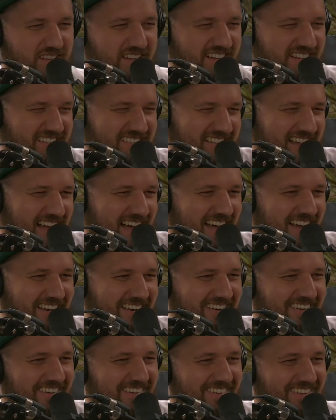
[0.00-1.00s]
Like it's
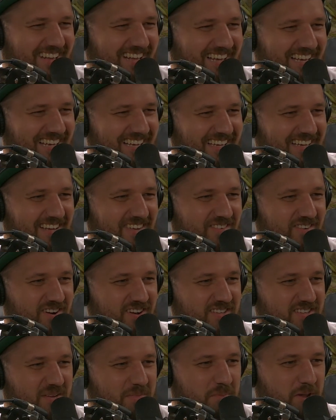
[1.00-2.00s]
not, like
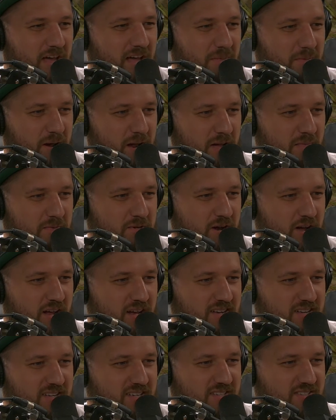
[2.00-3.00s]
whereas like black men have
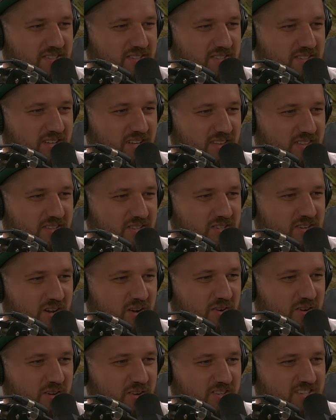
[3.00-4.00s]
giant dicks is like the
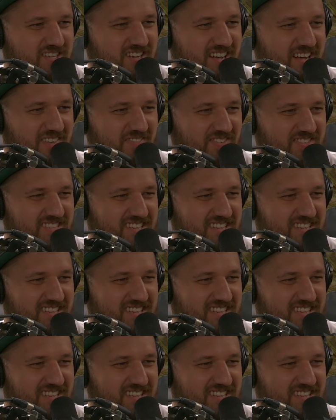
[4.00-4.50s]
stereotype.